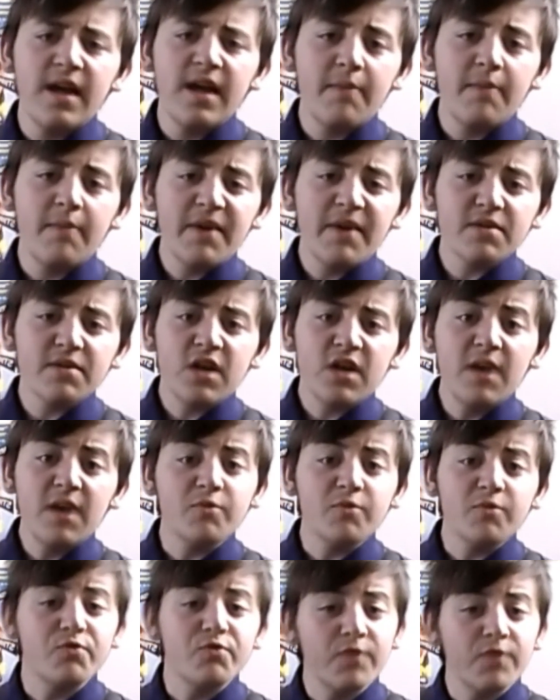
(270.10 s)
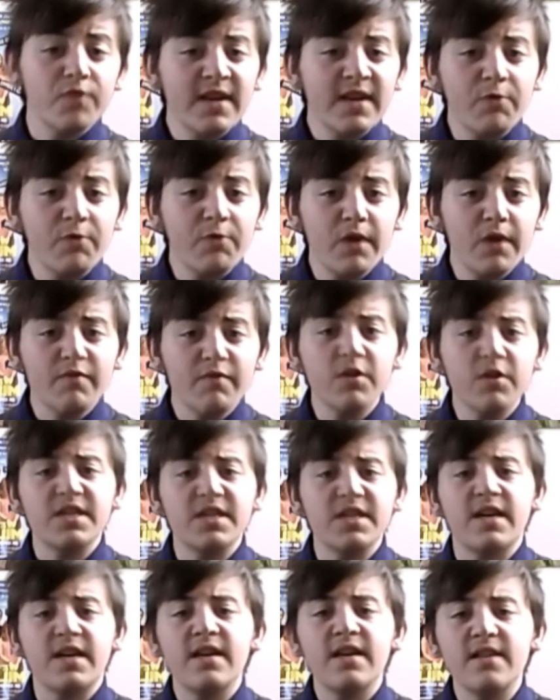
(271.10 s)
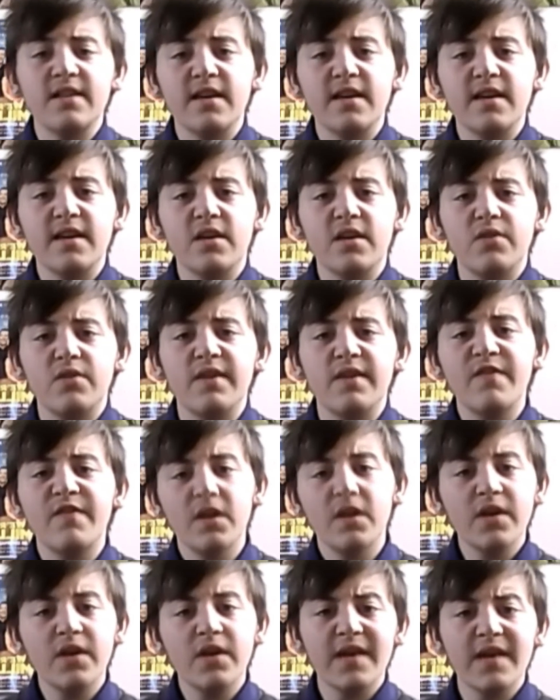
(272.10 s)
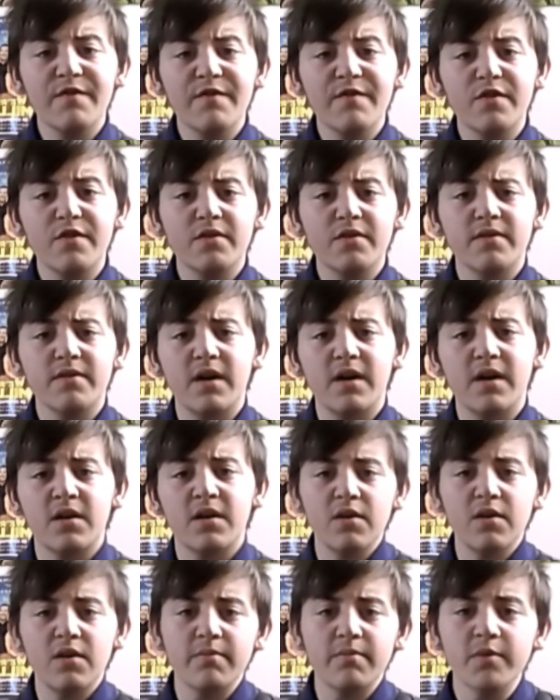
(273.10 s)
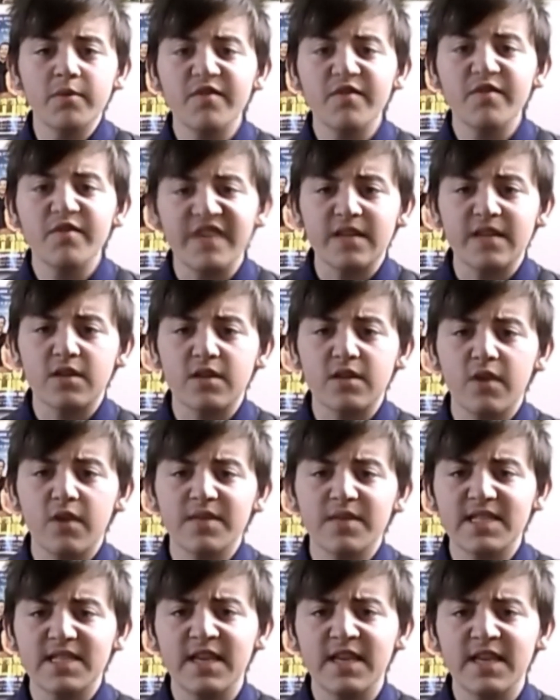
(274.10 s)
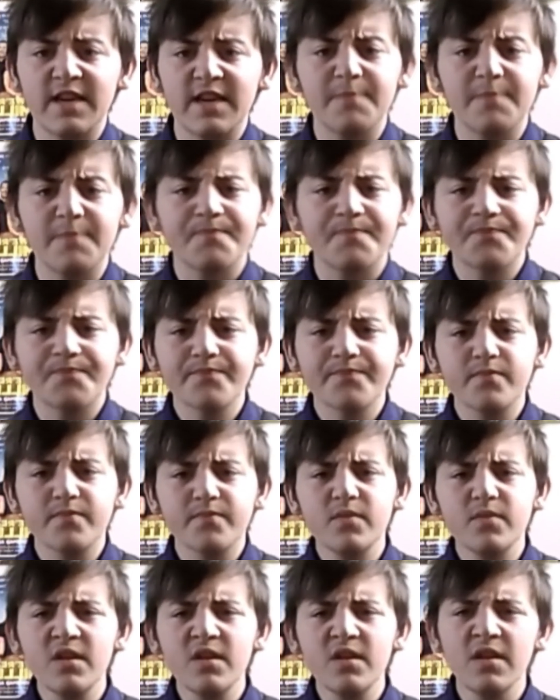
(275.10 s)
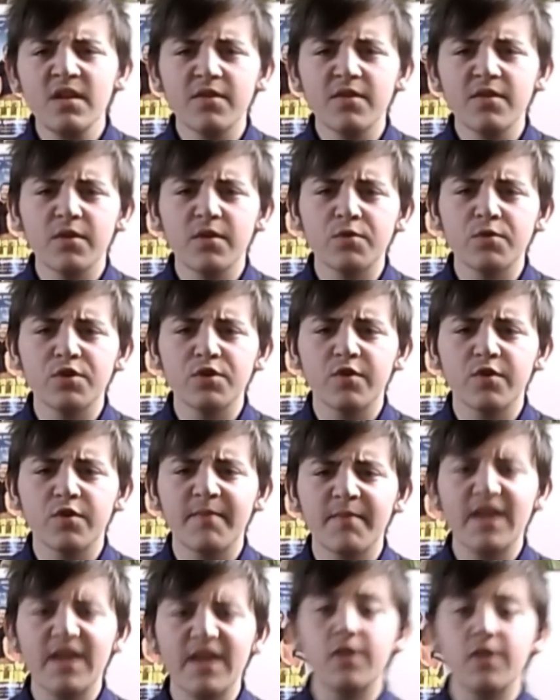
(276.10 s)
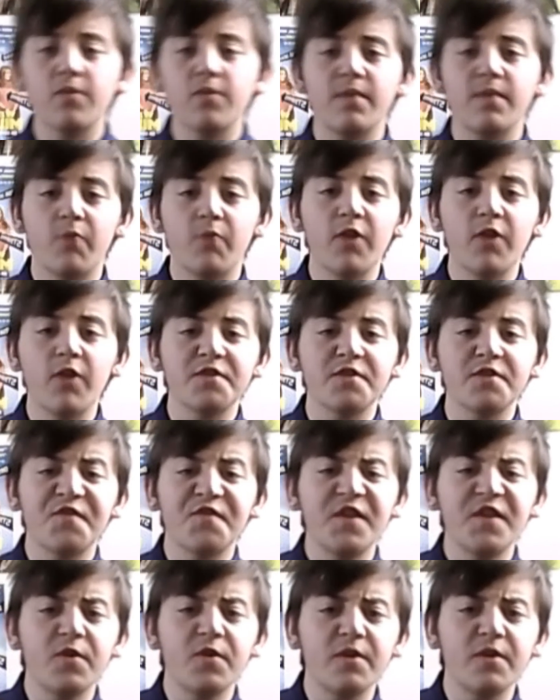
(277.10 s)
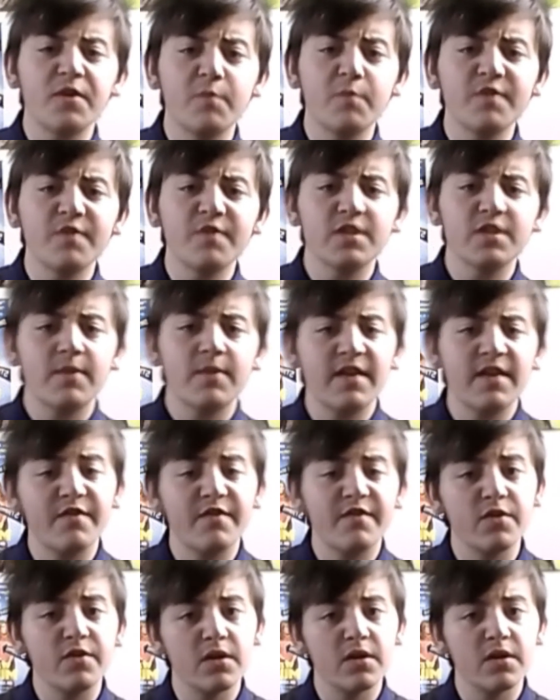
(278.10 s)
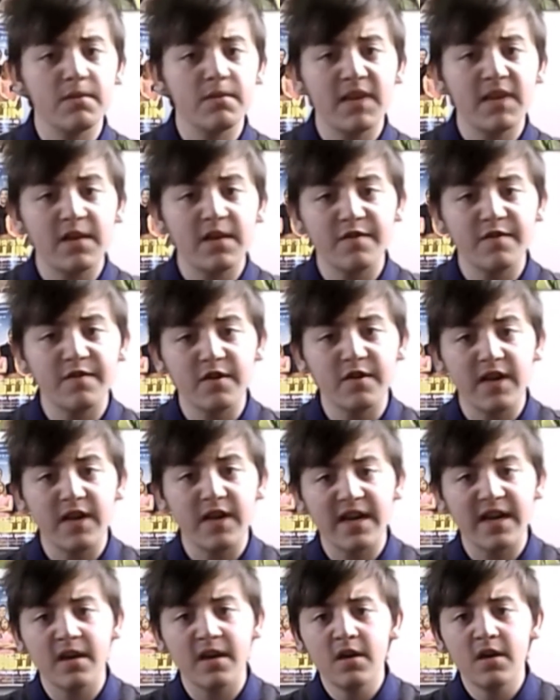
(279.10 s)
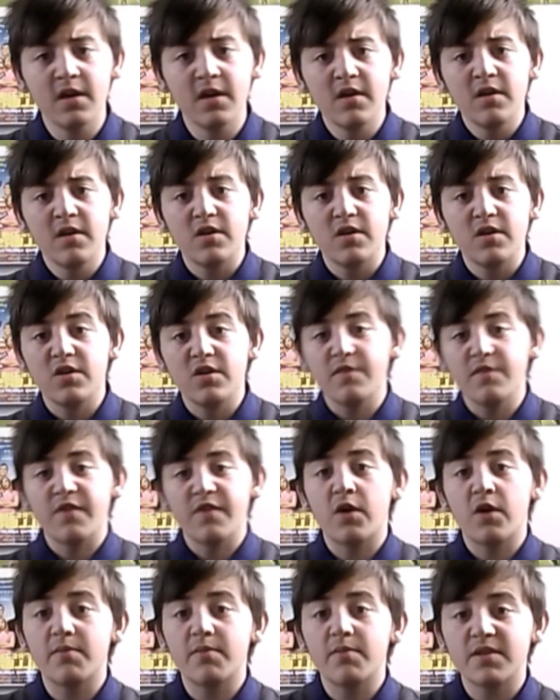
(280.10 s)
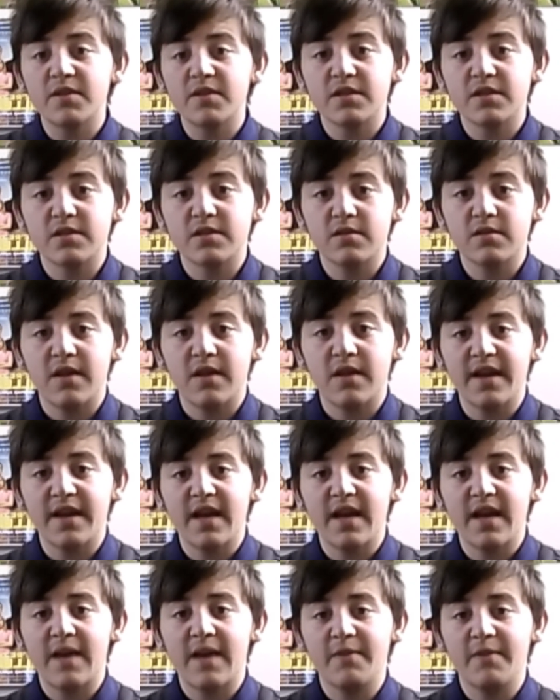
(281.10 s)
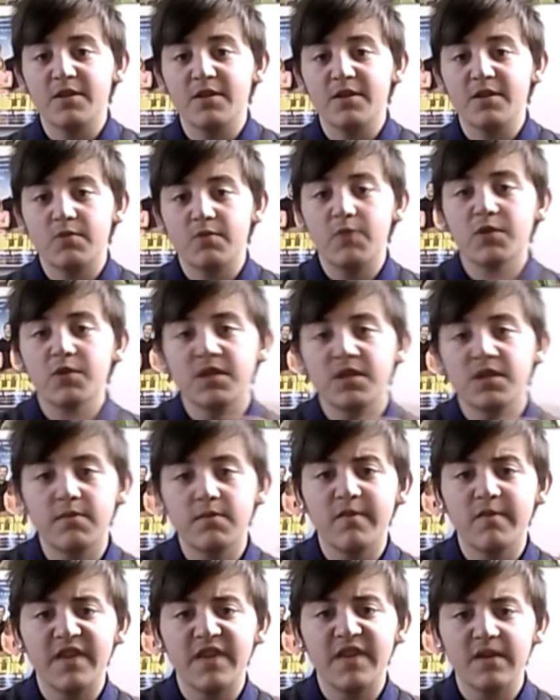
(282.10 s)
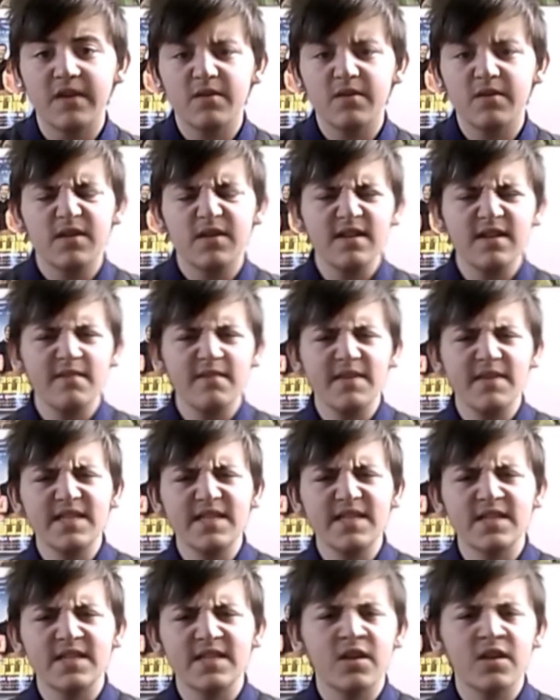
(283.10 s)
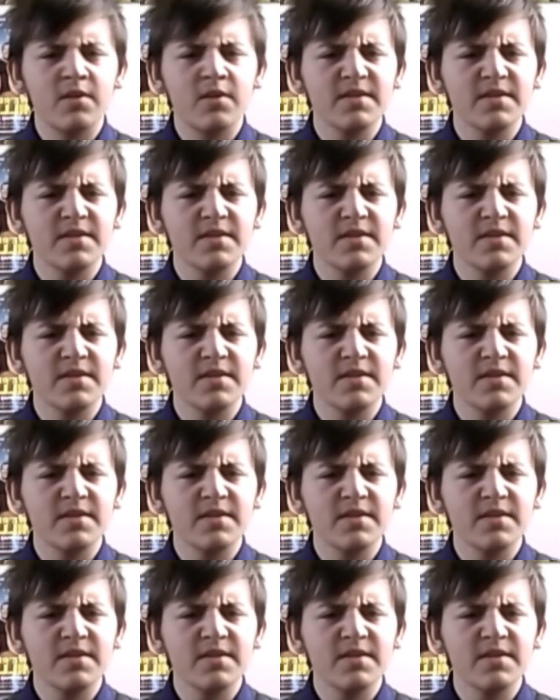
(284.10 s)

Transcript: About Time was really worth watching. I think if you're looking for a good movie to go and see, that will sort of make you one of those feel good movies that will make you feel good and make you feel like you've accomplished like happiness while watching the movie. That didn't make sense.